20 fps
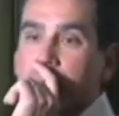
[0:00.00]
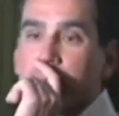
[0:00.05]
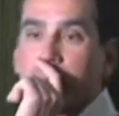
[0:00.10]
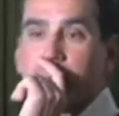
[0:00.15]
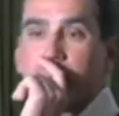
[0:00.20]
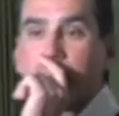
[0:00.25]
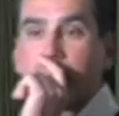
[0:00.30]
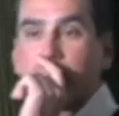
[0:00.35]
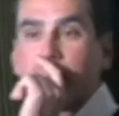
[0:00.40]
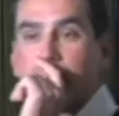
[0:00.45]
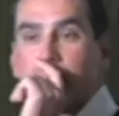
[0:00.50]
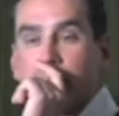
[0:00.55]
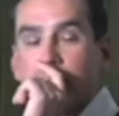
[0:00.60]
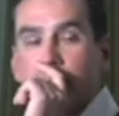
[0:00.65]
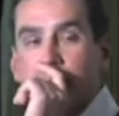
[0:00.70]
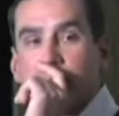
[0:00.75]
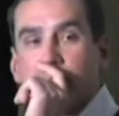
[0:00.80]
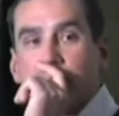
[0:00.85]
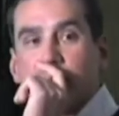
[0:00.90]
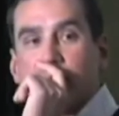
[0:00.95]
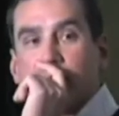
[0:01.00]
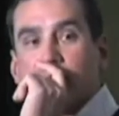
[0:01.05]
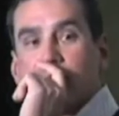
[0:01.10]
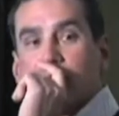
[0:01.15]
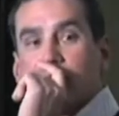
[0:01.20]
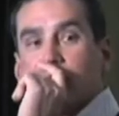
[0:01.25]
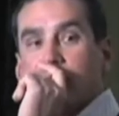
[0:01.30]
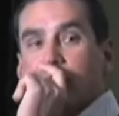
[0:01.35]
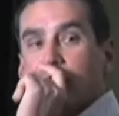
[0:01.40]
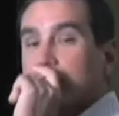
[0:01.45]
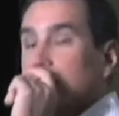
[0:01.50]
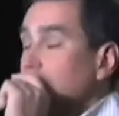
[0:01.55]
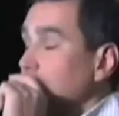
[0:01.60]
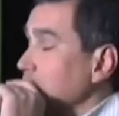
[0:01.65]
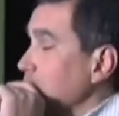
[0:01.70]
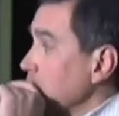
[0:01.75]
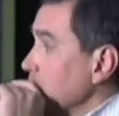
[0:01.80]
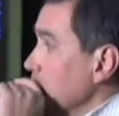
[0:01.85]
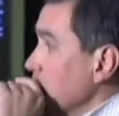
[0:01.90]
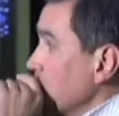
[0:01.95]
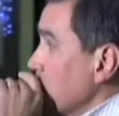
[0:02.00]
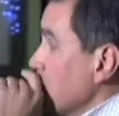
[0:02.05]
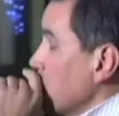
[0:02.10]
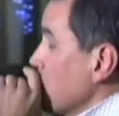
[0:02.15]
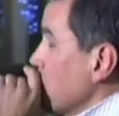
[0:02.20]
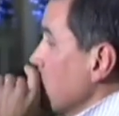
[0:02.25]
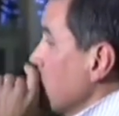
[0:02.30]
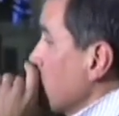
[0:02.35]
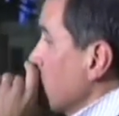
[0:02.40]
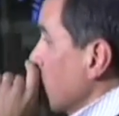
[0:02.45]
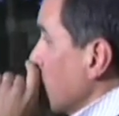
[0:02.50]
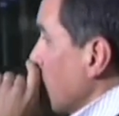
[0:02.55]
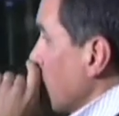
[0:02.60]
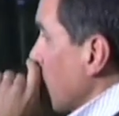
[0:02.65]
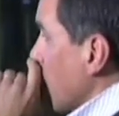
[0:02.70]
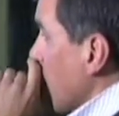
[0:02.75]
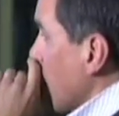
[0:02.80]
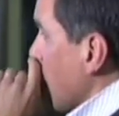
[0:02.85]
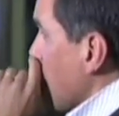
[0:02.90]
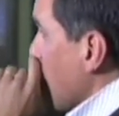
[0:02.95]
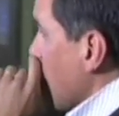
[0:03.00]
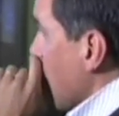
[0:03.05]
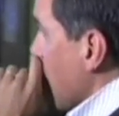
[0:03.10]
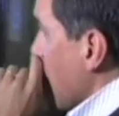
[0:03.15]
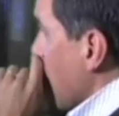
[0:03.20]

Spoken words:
No one is speaking in this clip.